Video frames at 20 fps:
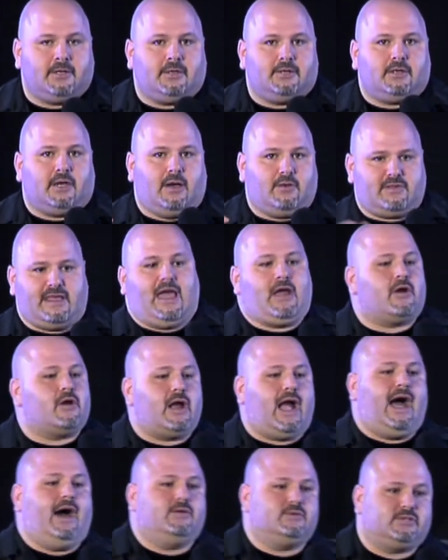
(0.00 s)
I was at her
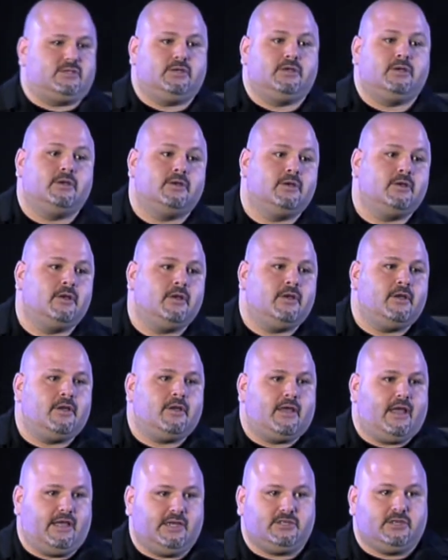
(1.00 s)
house,
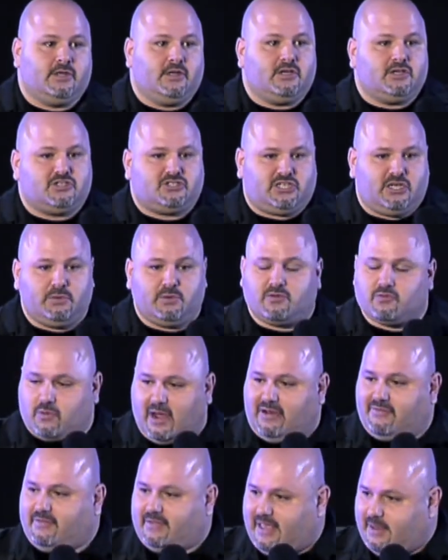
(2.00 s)
and she was
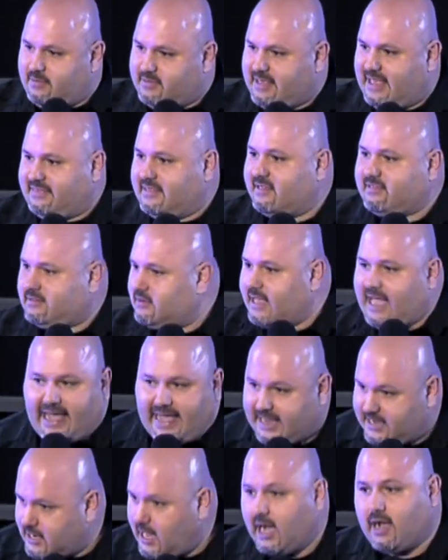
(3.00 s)
rightfully upset this little guy
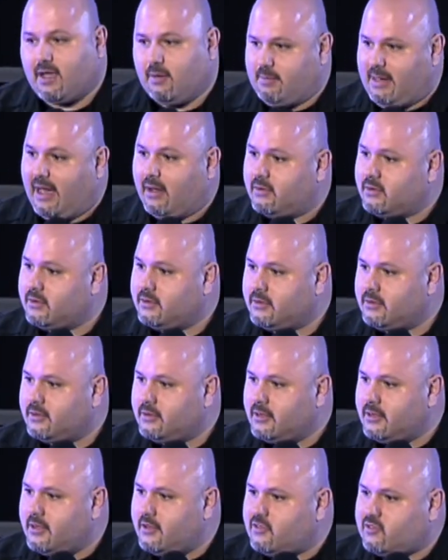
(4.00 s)
had not come out.
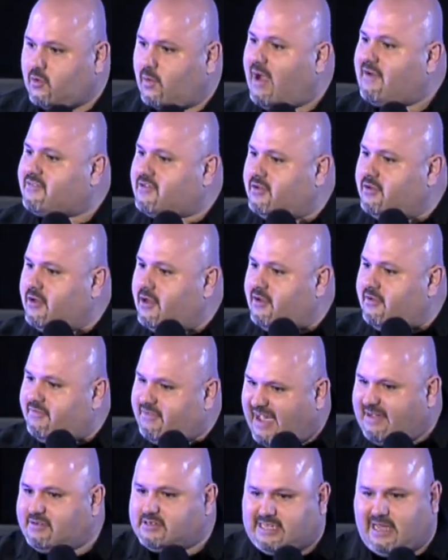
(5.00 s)
So after
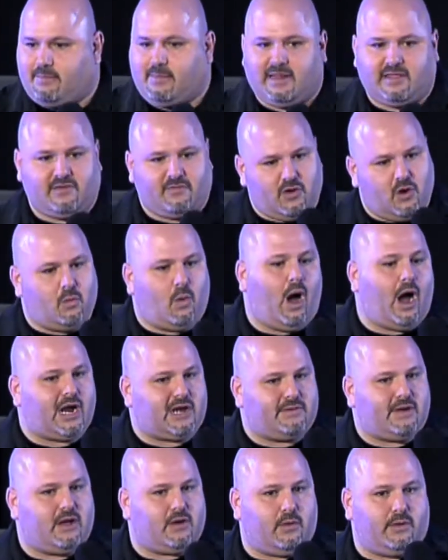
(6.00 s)
five or ten minutes of her walking
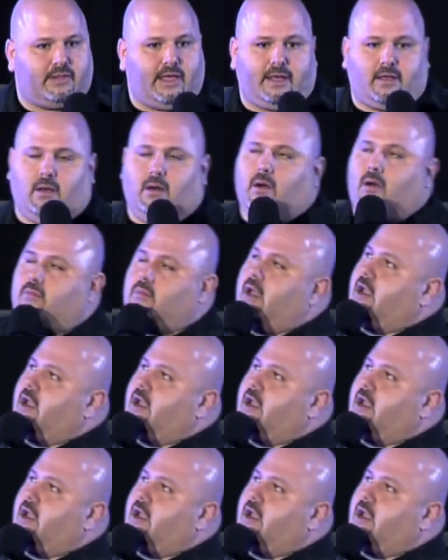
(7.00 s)
around going like, "Oh my